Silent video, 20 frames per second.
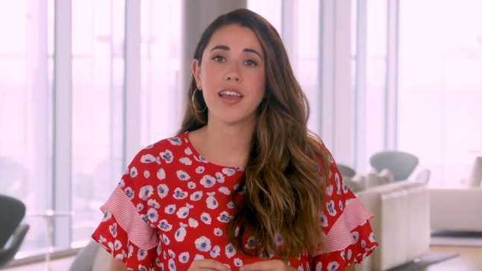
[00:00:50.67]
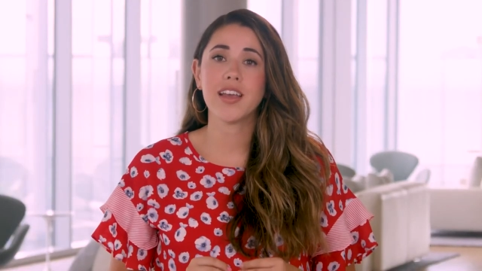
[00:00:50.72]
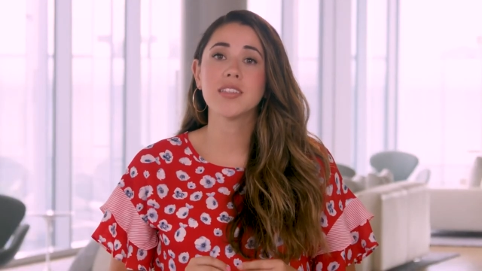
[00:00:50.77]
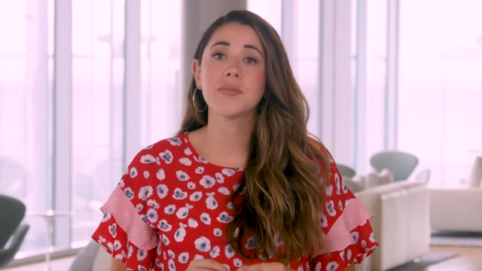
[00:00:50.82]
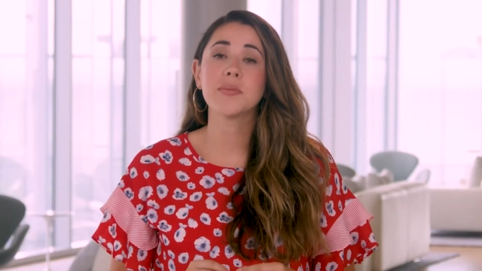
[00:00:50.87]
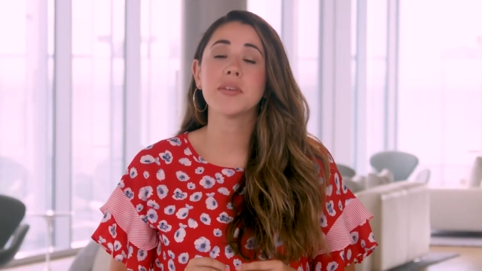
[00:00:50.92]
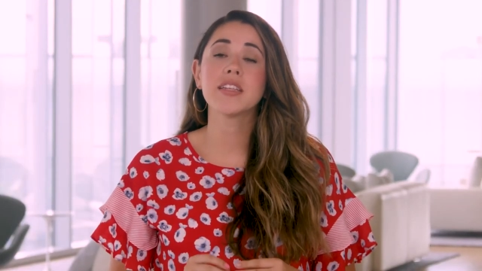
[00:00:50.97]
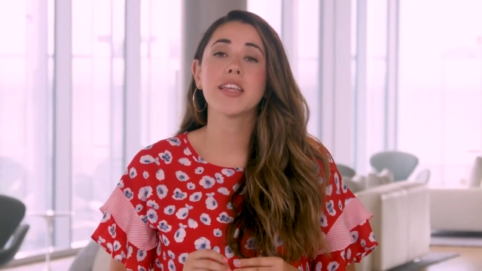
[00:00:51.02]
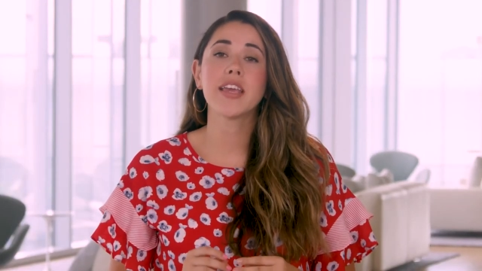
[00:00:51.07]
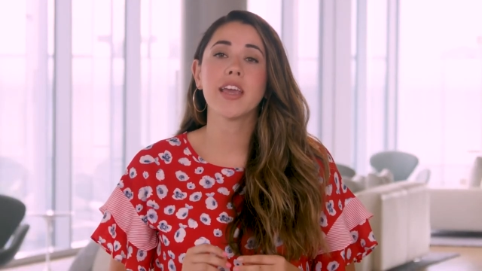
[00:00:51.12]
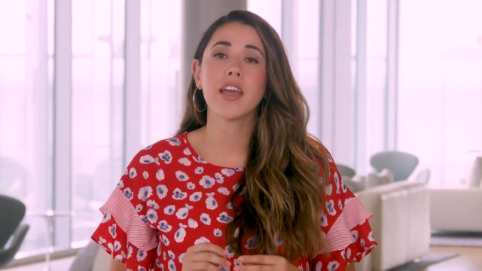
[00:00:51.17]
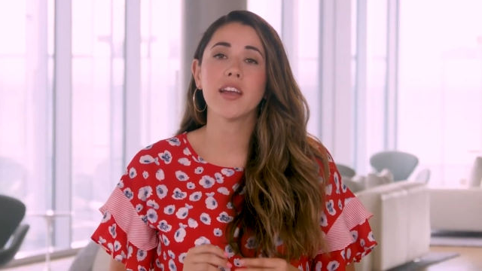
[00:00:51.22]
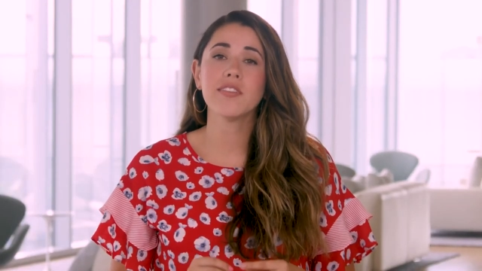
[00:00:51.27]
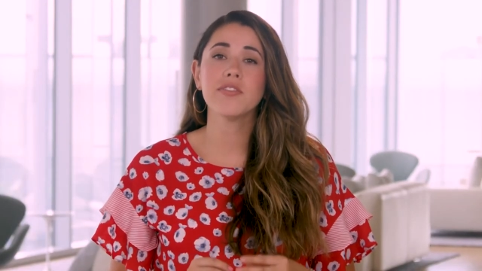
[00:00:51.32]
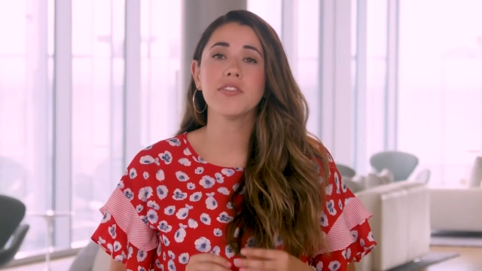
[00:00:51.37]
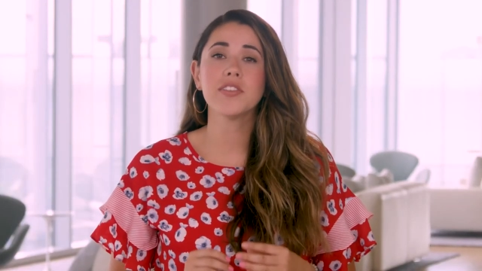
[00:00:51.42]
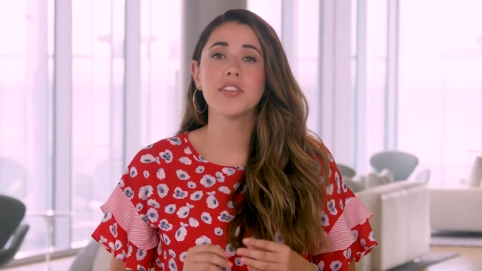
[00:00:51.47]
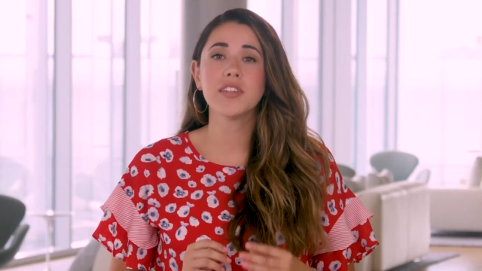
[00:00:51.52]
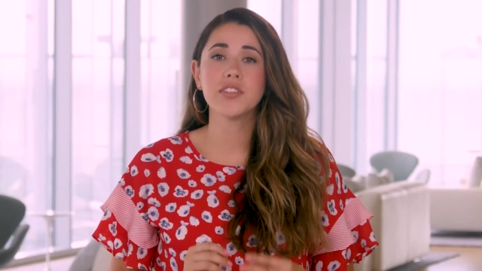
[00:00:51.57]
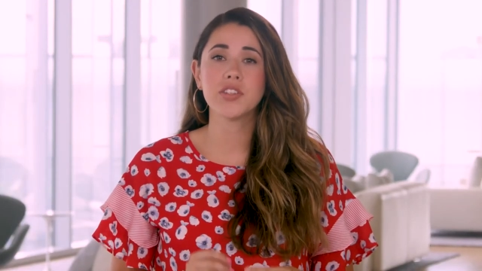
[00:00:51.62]
has been
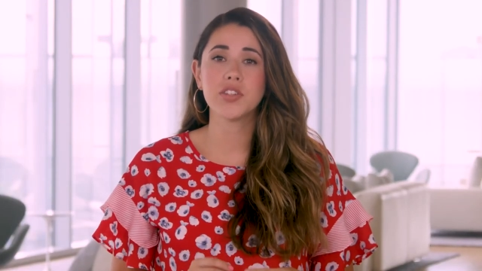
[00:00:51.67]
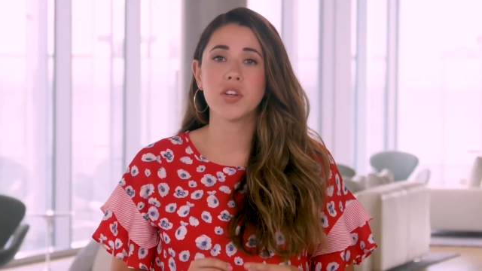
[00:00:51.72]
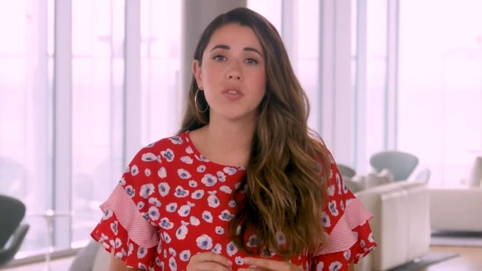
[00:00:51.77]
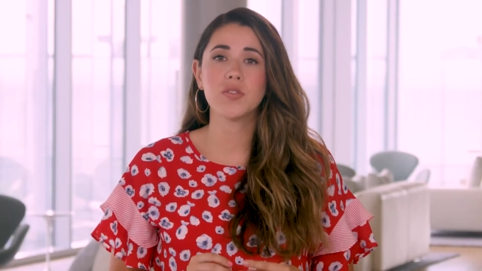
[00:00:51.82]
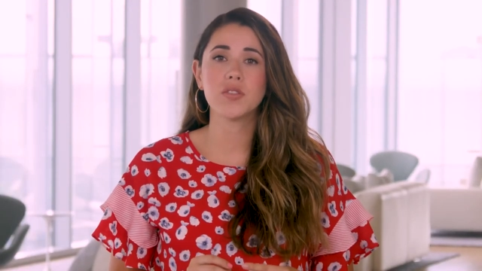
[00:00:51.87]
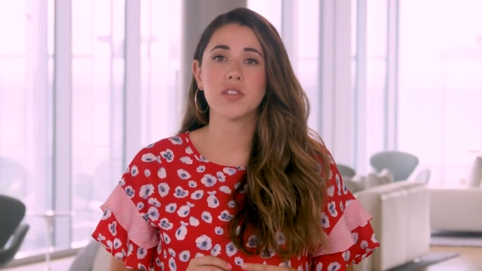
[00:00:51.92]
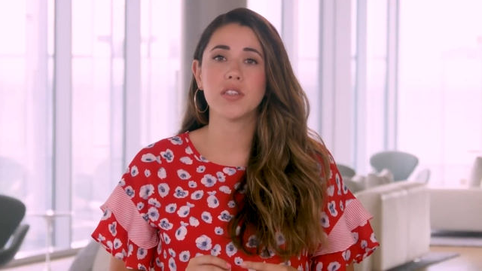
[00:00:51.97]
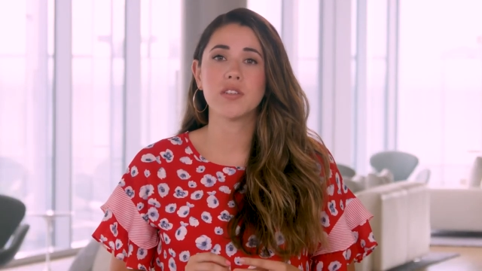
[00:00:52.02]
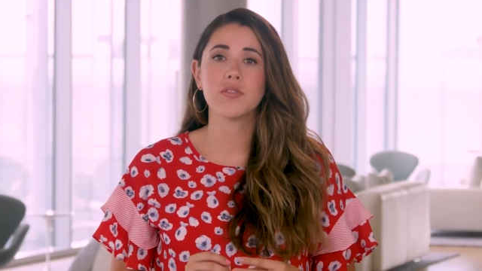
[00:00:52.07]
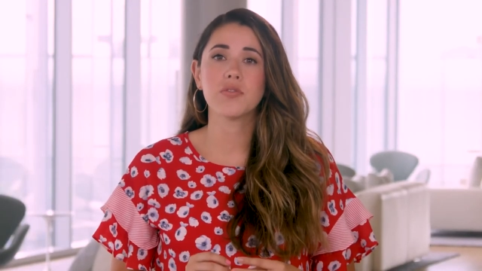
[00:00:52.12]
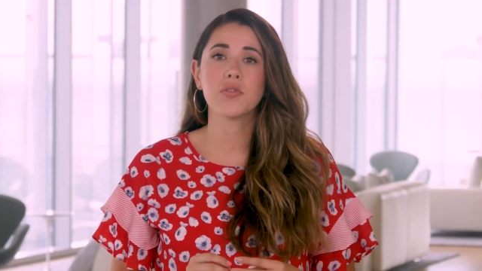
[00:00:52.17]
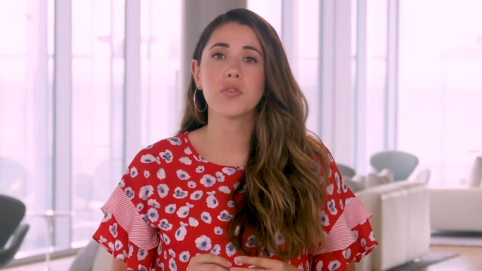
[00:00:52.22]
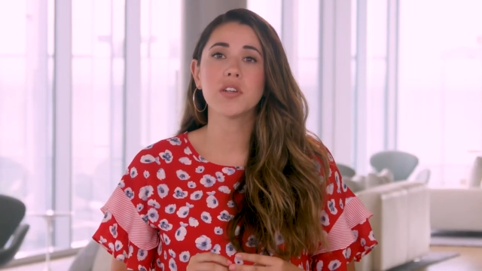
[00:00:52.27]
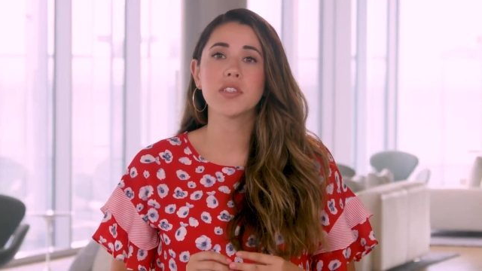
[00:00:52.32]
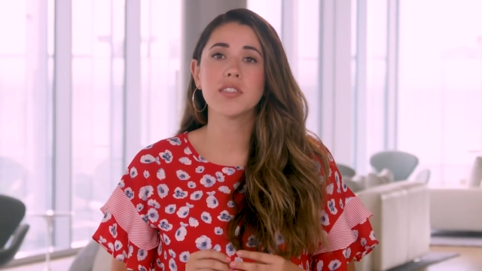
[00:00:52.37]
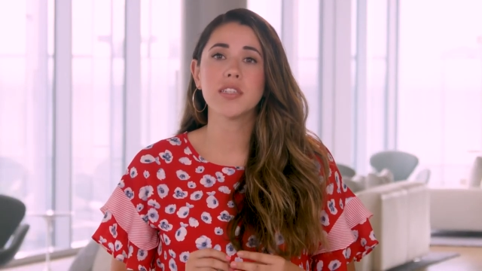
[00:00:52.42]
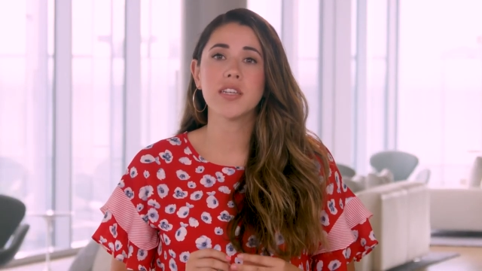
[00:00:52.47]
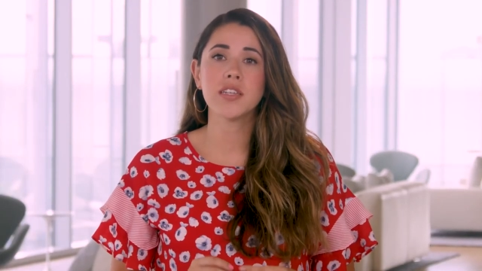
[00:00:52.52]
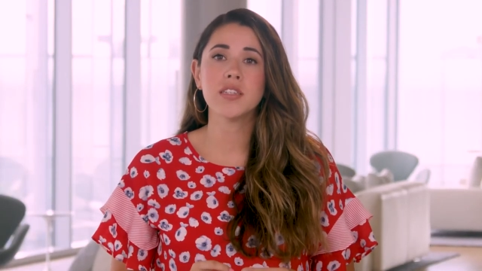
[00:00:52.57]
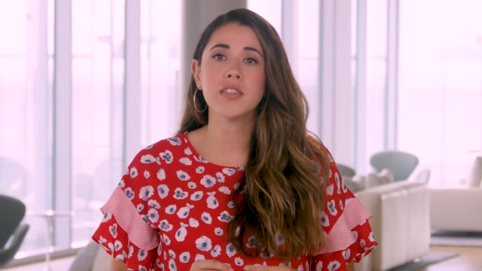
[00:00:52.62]
carefully chosen for
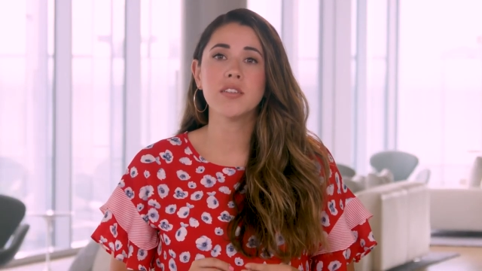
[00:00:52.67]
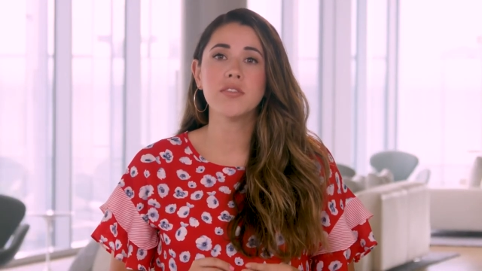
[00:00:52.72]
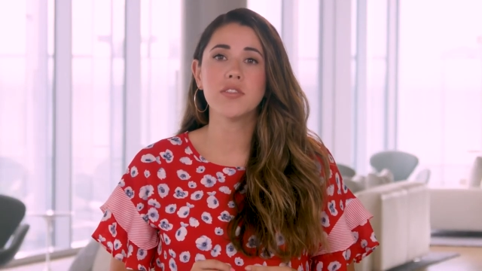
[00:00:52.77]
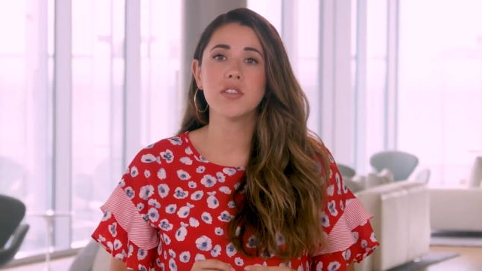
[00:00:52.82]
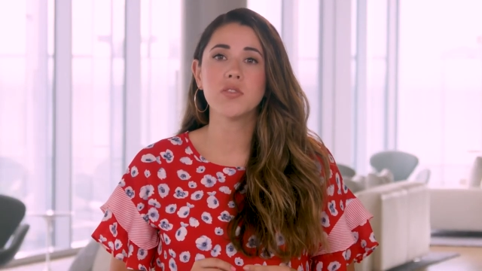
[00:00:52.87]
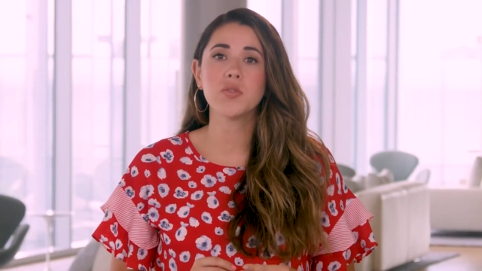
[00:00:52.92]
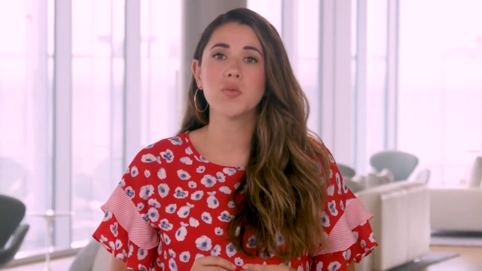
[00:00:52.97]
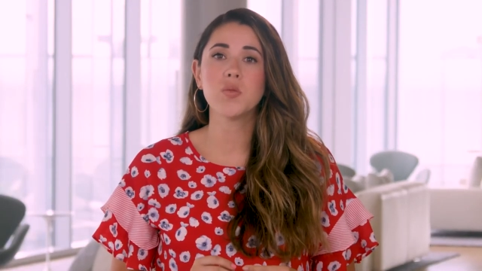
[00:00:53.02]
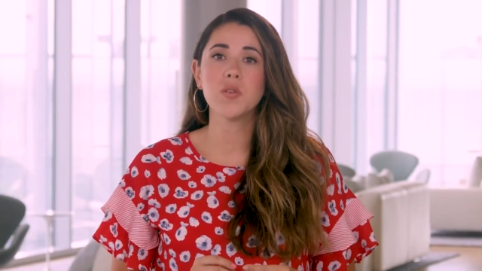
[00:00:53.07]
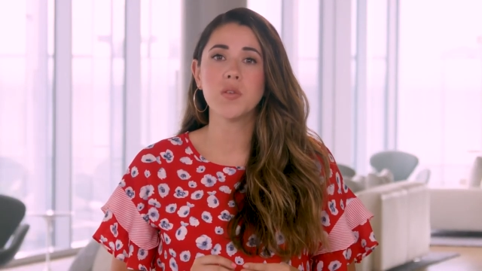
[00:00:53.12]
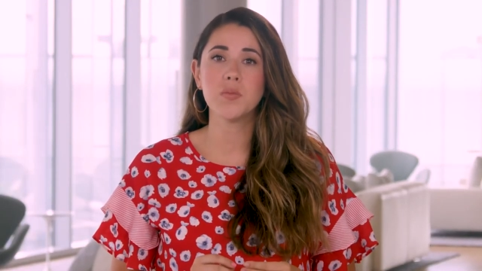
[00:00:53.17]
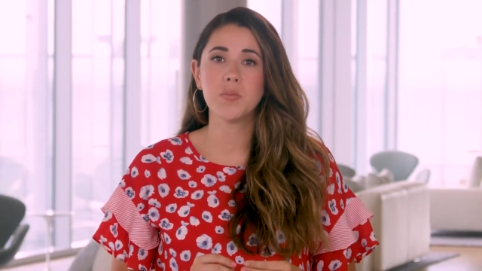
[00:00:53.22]
its individual